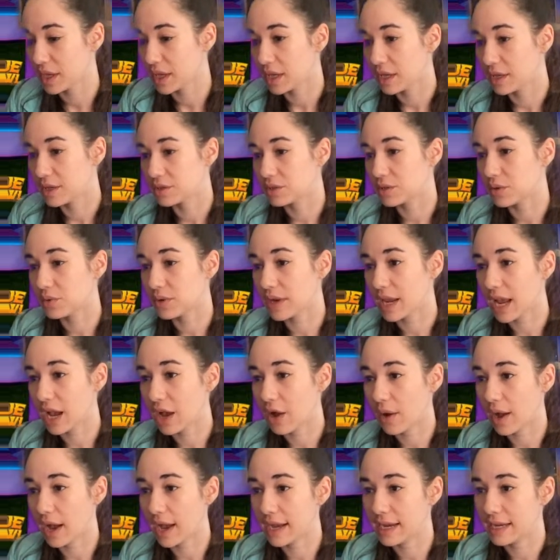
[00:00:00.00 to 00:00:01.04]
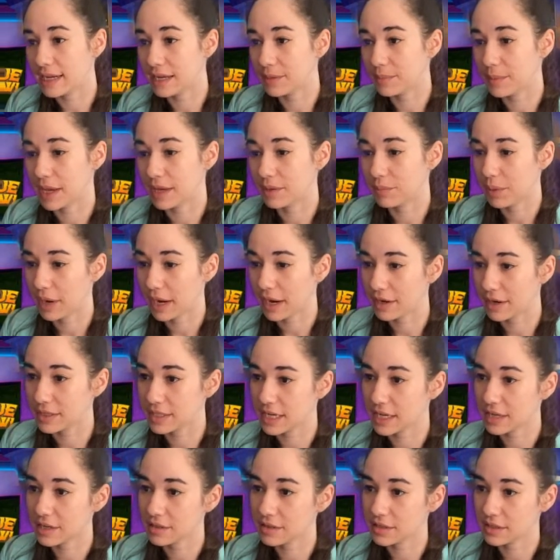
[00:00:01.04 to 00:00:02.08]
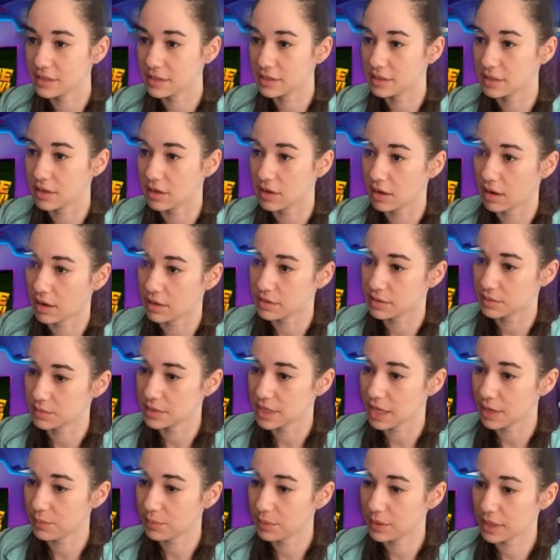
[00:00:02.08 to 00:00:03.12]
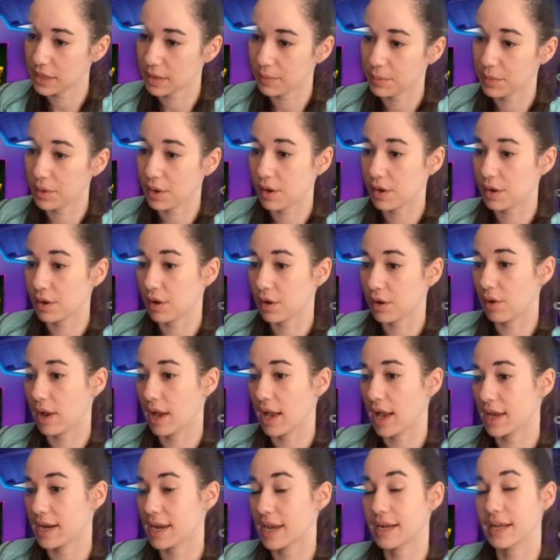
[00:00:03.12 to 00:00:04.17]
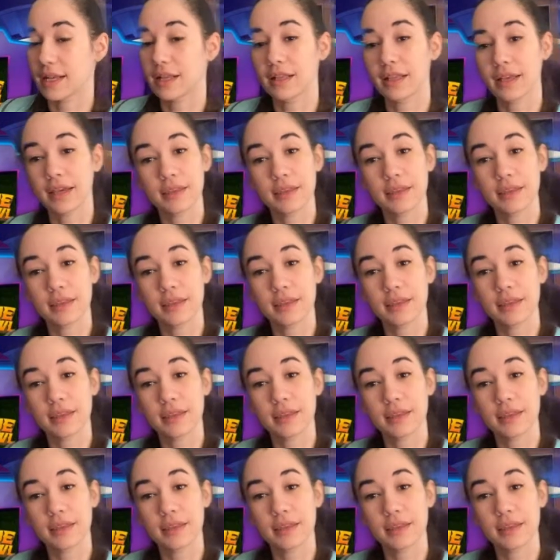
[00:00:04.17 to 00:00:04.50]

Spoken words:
So now I am at Pear Dare. This is our awesome template. I'm going to go ahead and click